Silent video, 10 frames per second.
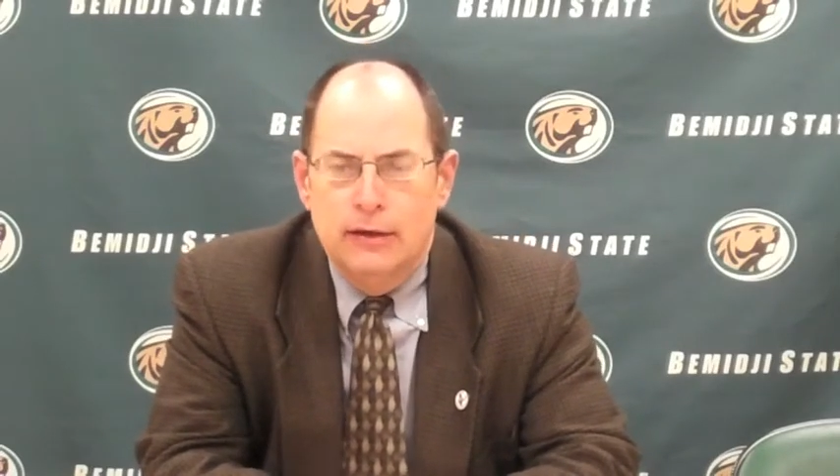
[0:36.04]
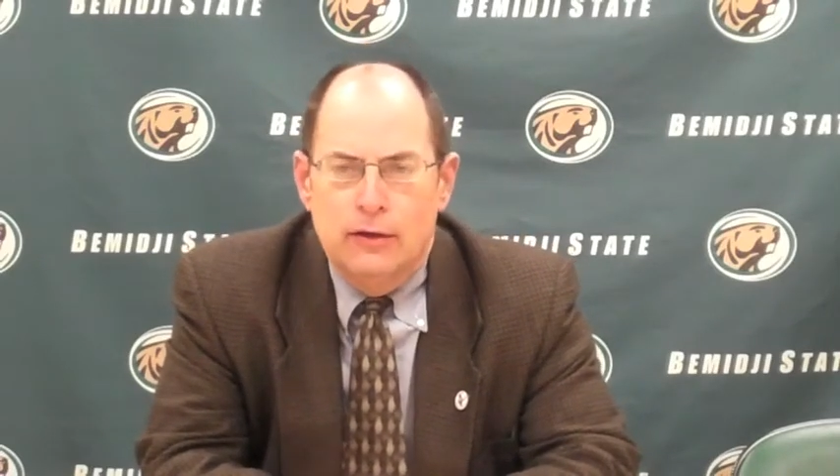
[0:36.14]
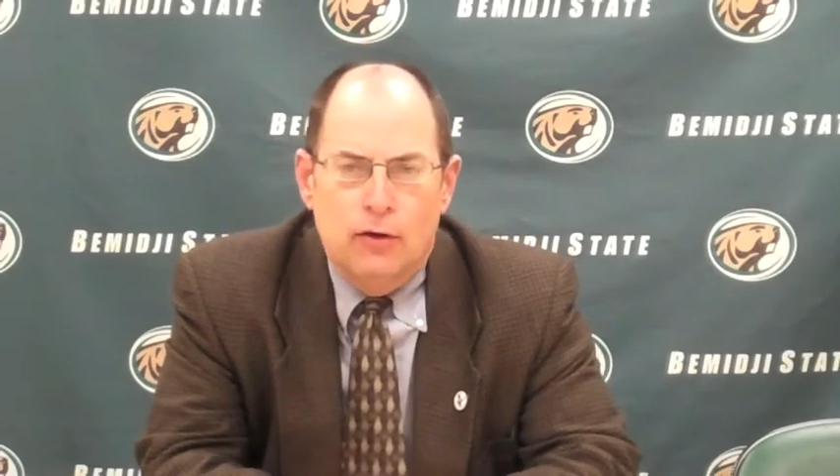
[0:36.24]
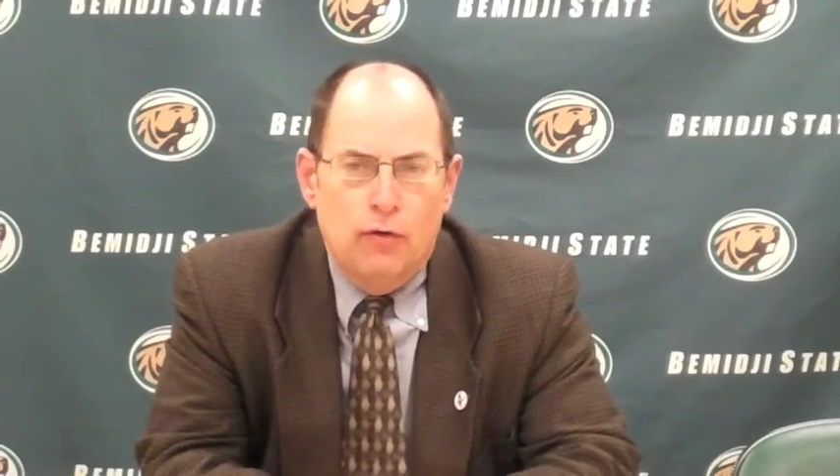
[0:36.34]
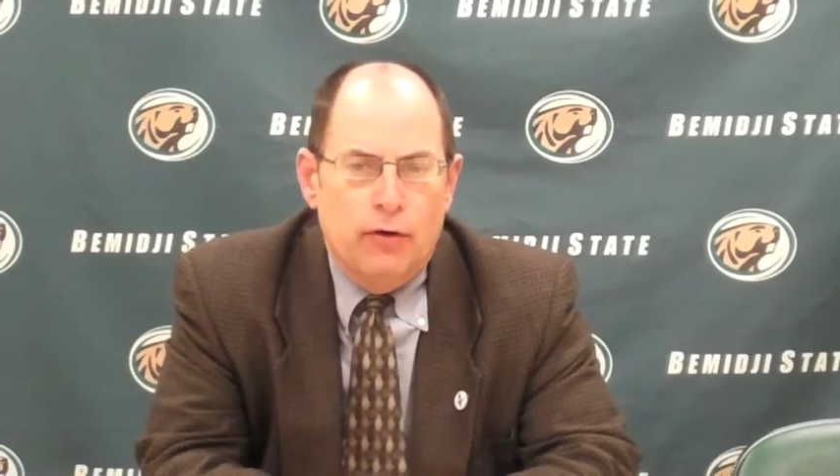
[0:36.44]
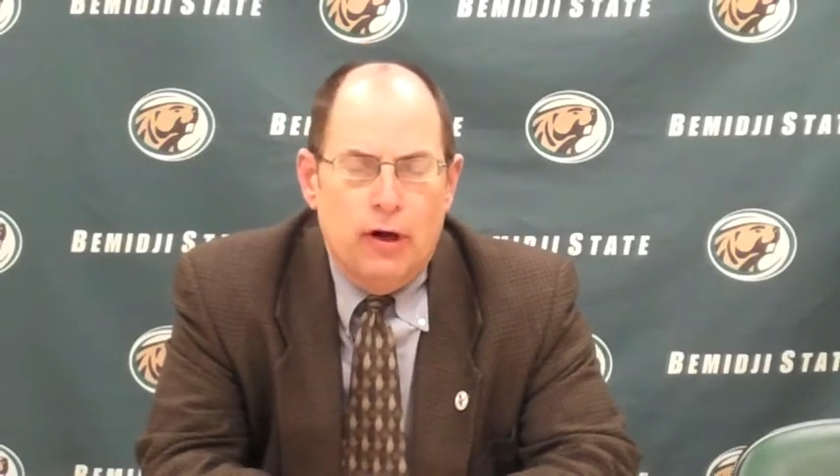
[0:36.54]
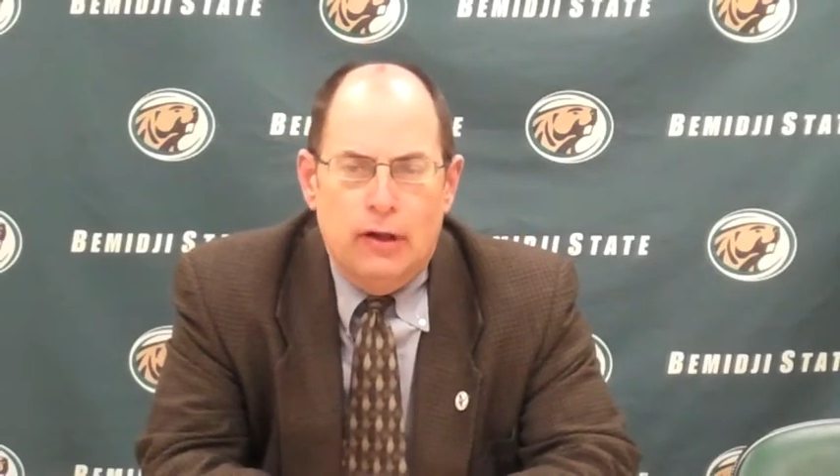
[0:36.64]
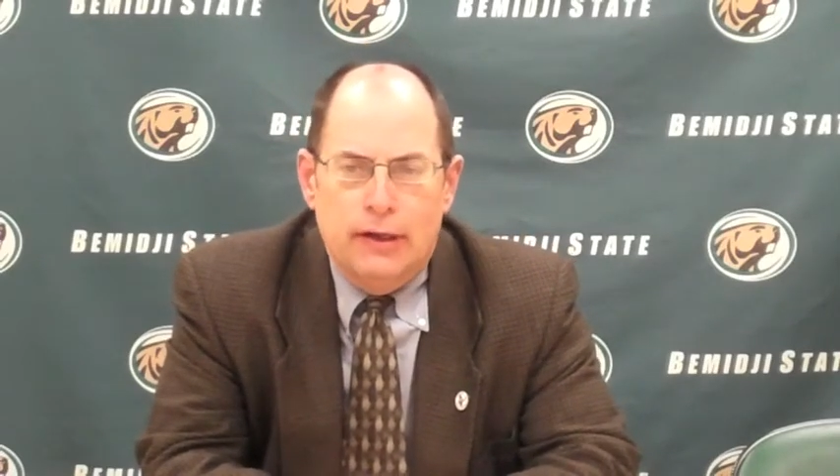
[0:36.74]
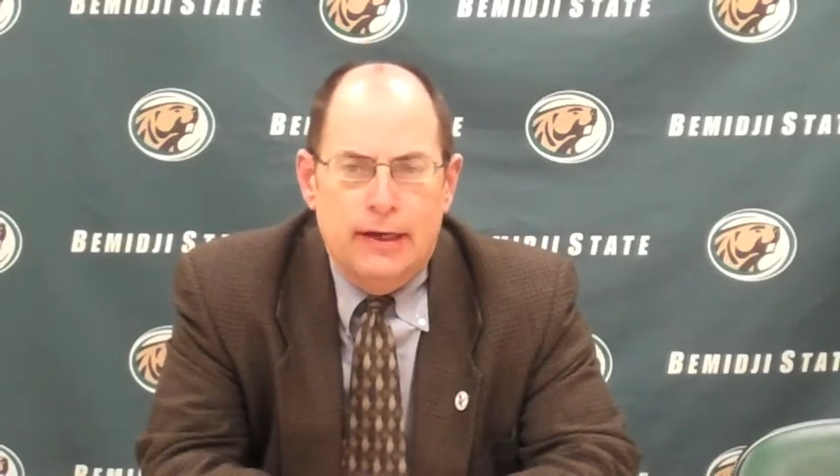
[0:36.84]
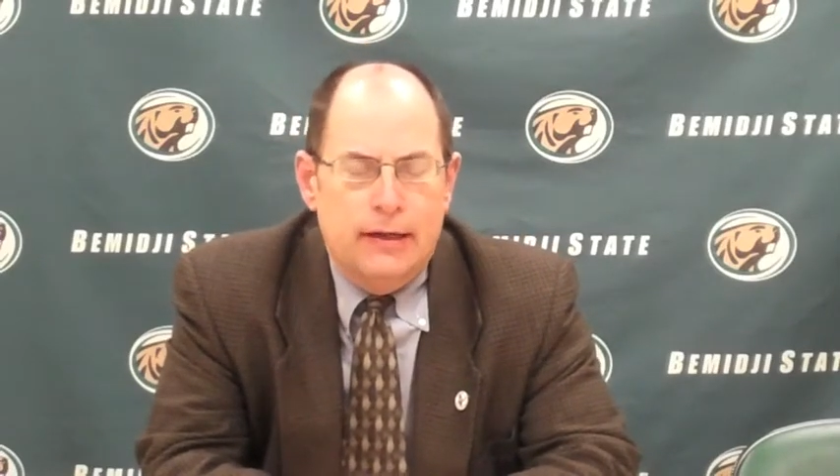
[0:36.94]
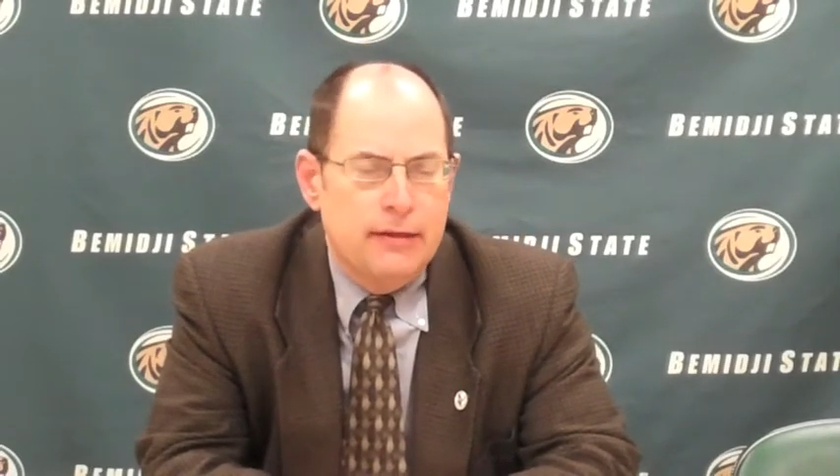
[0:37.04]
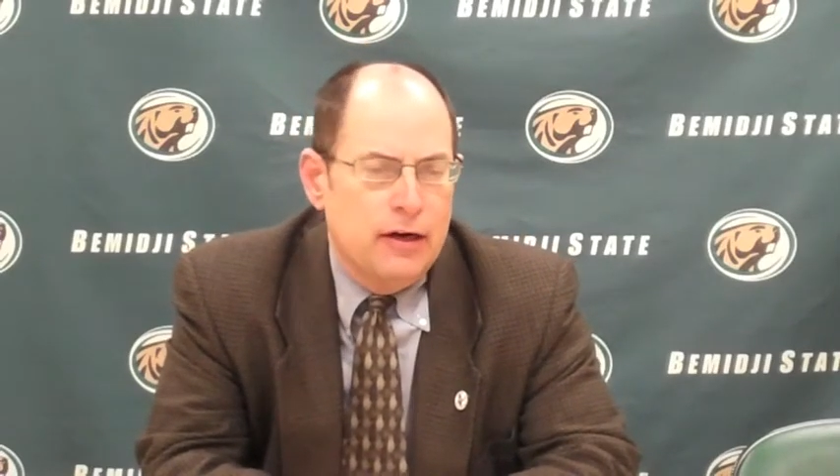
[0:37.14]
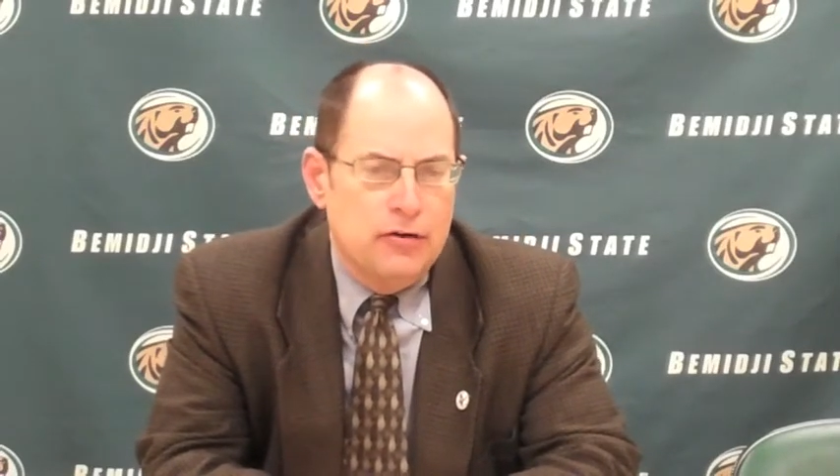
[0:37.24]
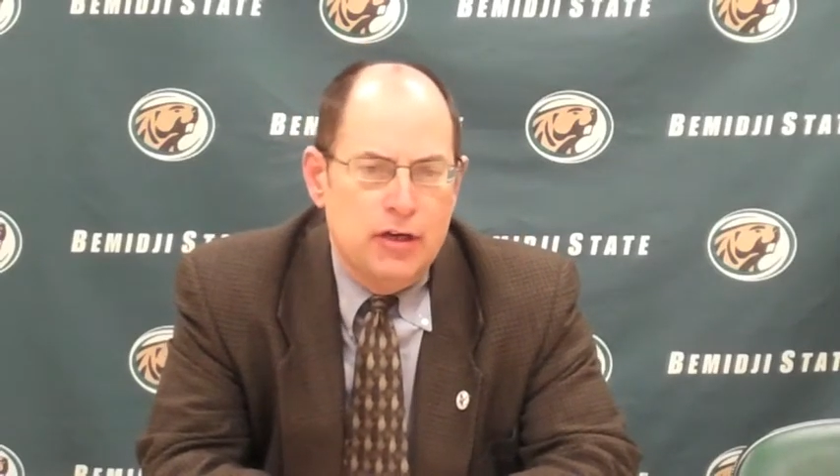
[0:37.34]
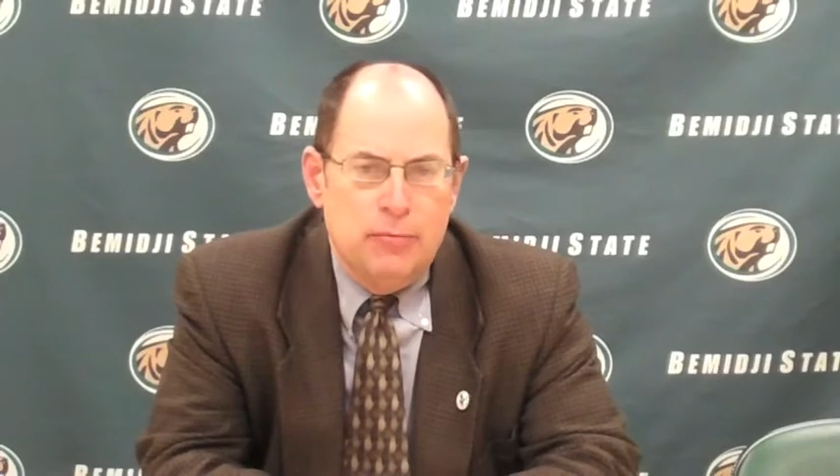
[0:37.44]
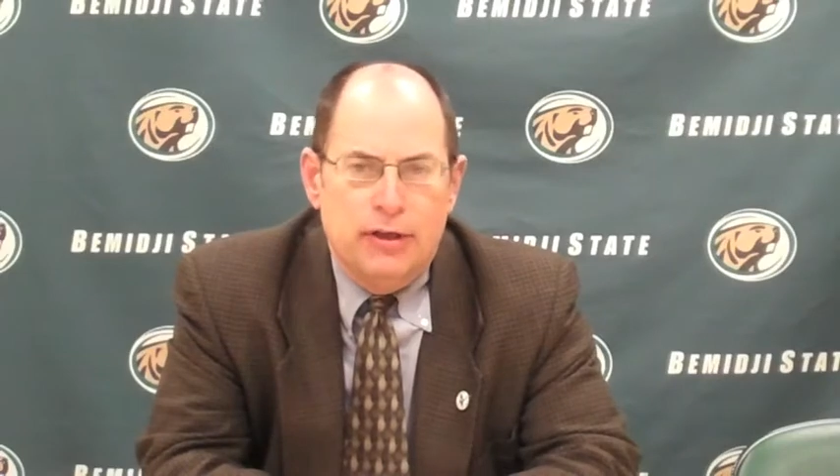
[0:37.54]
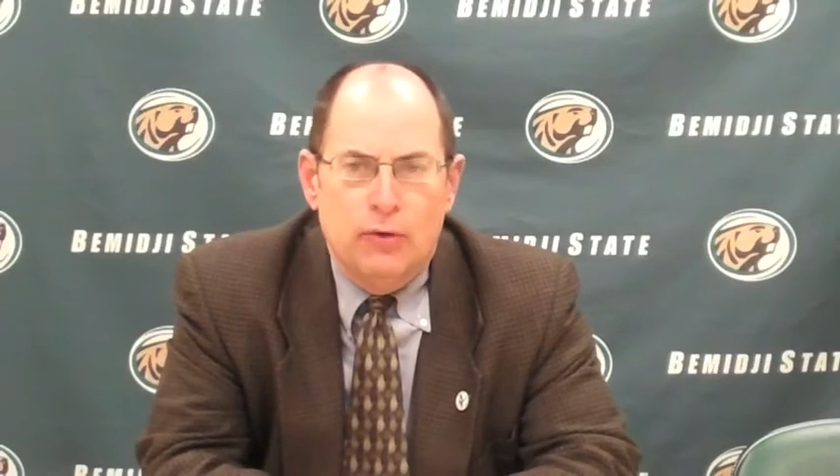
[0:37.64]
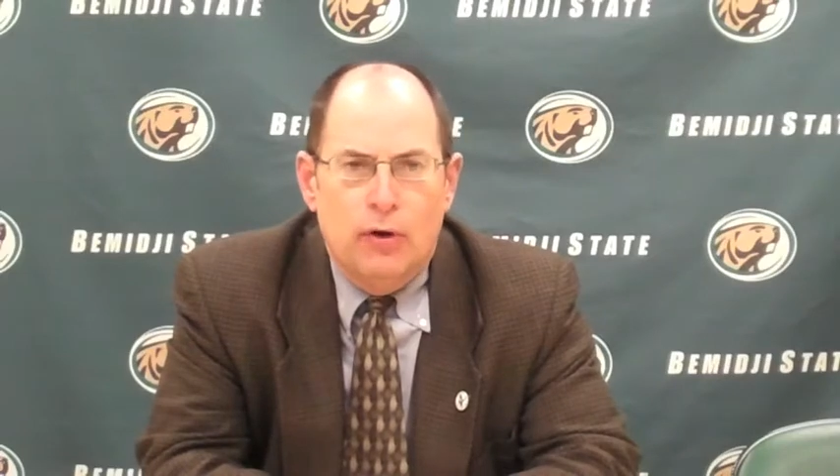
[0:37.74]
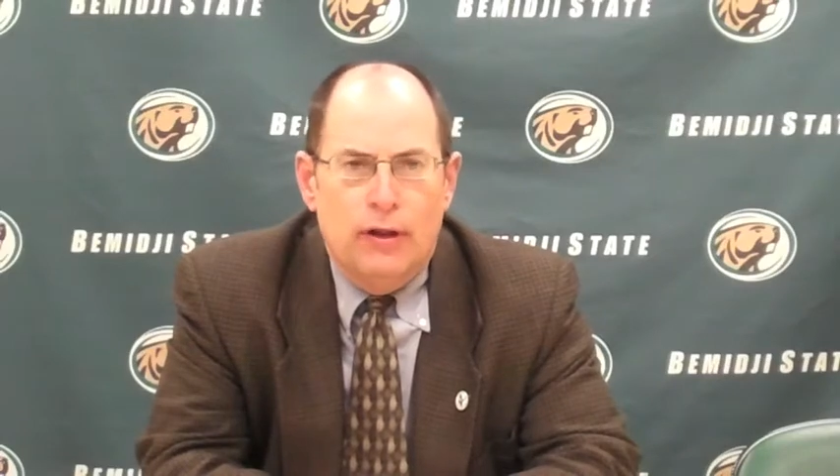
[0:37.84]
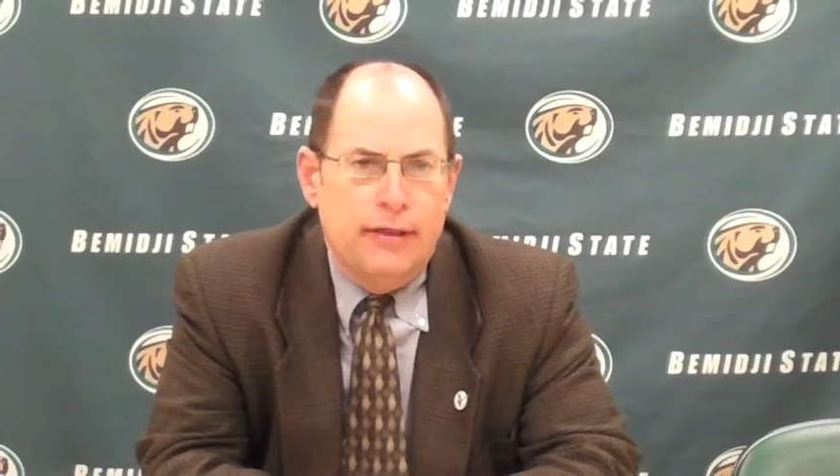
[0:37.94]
Overall, again, I thought our team played well.